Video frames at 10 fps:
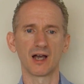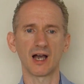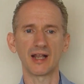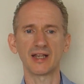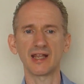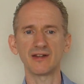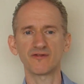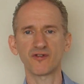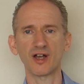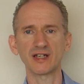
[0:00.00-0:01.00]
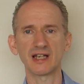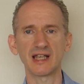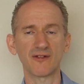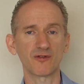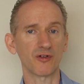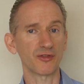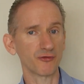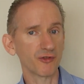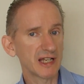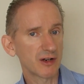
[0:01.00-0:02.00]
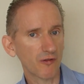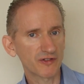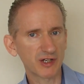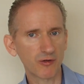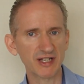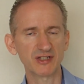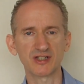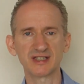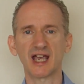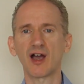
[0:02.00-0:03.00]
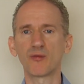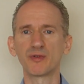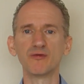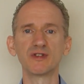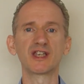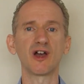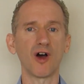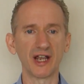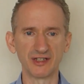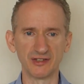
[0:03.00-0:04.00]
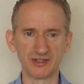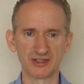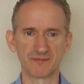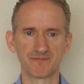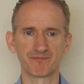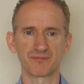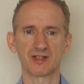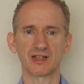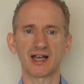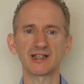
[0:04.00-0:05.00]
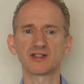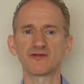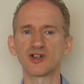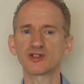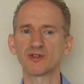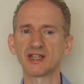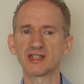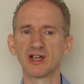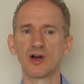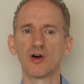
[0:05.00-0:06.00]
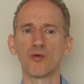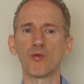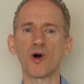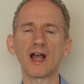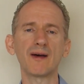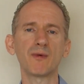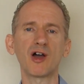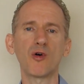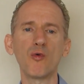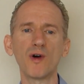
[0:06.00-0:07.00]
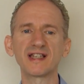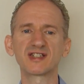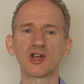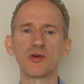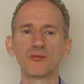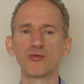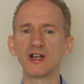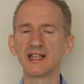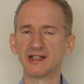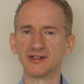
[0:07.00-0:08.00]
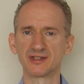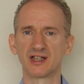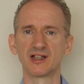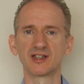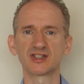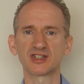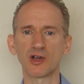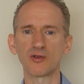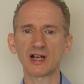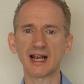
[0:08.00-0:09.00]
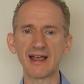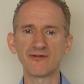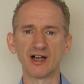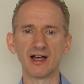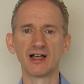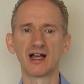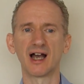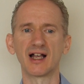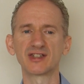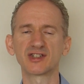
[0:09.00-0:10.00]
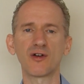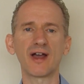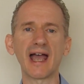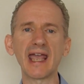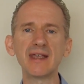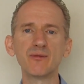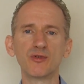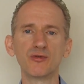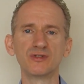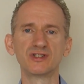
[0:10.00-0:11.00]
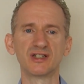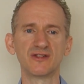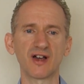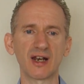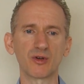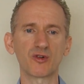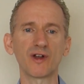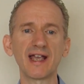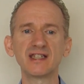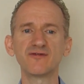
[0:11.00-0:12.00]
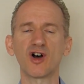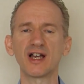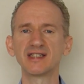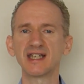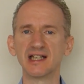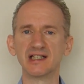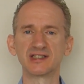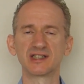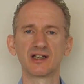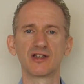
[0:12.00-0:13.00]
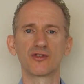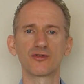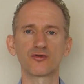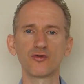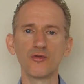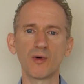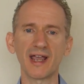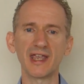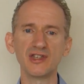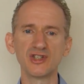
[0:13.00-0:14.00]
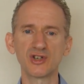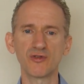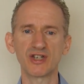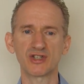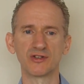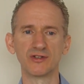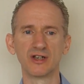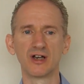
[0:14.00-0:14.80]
And then finally, I've got 3 lofty questions to help you with guidance. Okay, so the first one is, why am I always so brilliant, so clever, and so able to develop creative ideas through my intuition